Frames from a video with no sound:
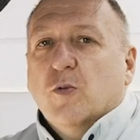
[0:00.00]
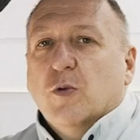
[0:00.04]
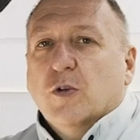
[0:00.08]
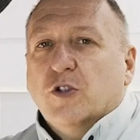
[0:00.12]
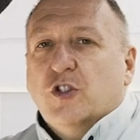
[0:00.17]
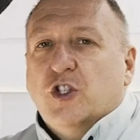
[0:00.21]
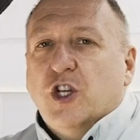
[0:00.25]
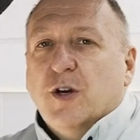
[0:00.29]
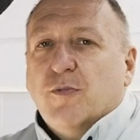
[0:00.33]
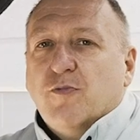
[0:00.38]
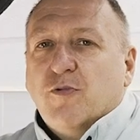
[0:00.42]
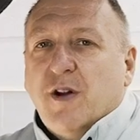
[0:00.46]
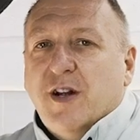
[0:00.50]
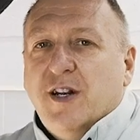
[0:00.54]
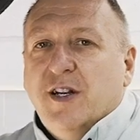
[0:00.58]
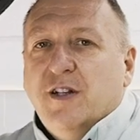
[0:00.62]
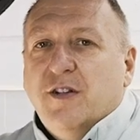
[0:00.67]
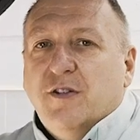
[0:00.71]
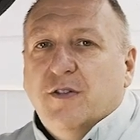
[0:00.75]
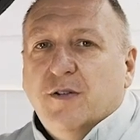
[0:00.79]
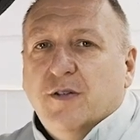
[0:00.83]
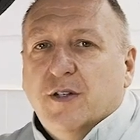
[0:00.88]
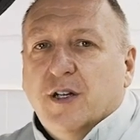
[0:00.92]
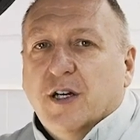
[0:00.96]
We'll jump right
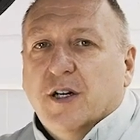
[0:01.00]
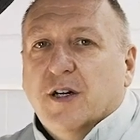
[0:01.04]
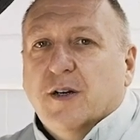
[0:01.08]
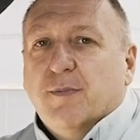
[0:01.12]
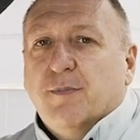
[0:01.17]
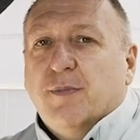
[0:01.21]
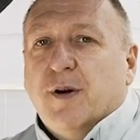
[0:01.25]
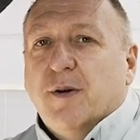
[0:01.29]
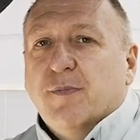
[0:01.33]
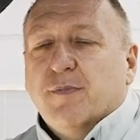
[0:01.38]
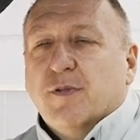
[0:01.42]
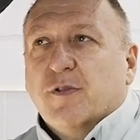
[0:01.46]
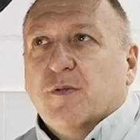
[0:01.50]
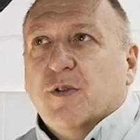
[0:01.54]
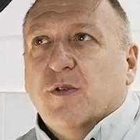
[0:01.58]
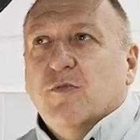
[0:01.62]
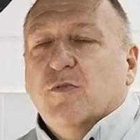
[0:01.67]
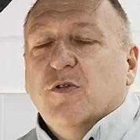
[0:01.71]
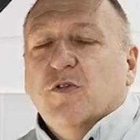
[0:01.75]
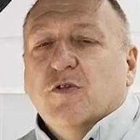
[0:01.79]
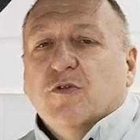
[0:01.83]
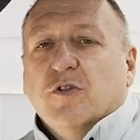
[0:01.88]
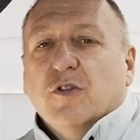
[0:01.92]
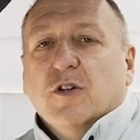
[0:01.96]
into the bumper
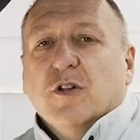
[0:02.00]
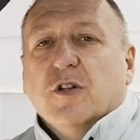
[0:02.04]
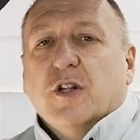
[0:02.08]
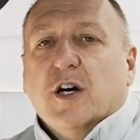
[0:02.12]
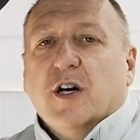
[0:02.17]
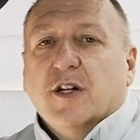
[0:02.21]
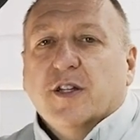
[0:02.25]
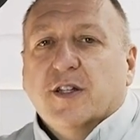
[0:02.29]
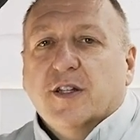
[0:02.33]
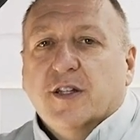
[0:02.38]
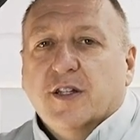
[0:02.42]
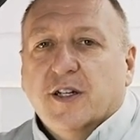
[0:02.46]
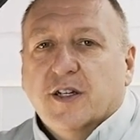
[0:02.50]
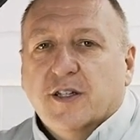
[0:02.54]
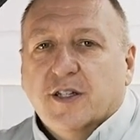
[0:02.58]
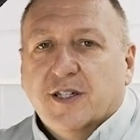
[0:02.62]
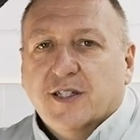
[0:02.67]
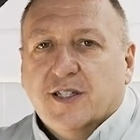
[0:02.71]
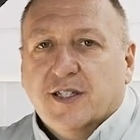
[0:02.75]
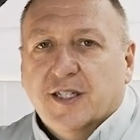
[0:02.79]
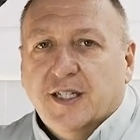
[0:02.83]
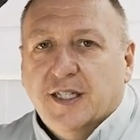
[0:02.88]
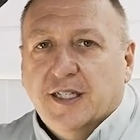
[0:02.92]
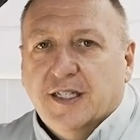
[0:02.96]
removal on the
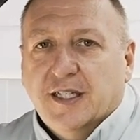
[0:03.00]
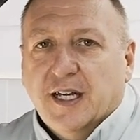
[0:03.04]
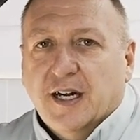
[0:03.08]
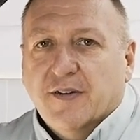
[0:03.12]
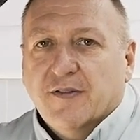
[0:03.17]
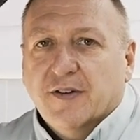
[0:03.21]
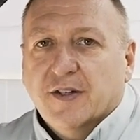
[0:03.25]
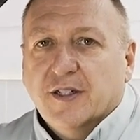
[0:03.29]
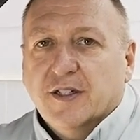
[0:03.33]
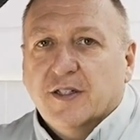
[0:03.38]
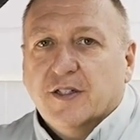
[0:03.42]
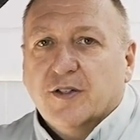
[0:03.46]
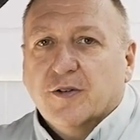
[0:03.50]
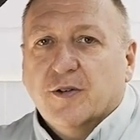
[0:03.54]
C7.